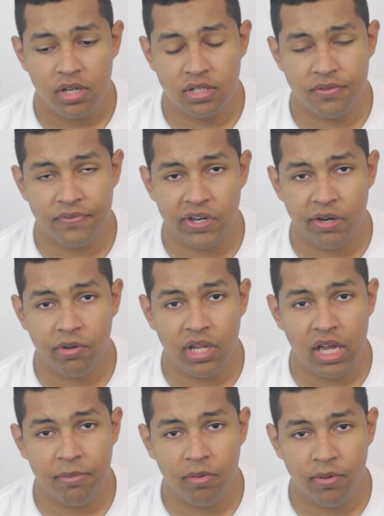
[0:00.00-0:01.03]
It's a very
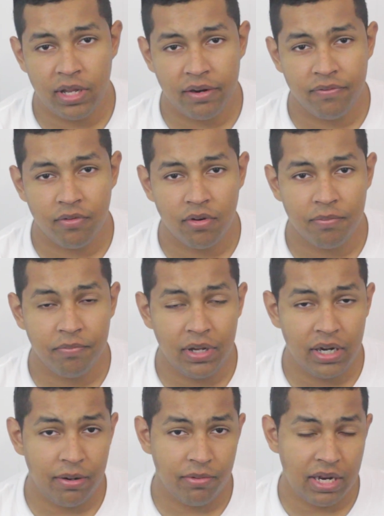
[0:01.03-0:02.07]
reliable platform,
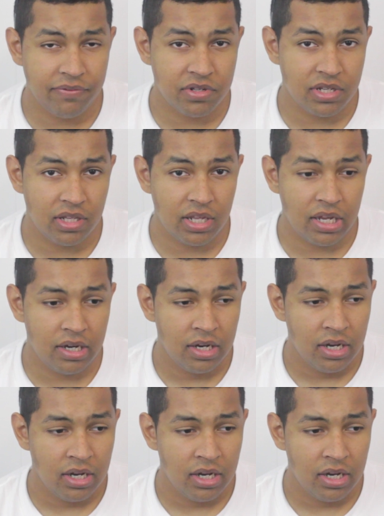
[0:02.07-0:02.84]
and I would have to say that.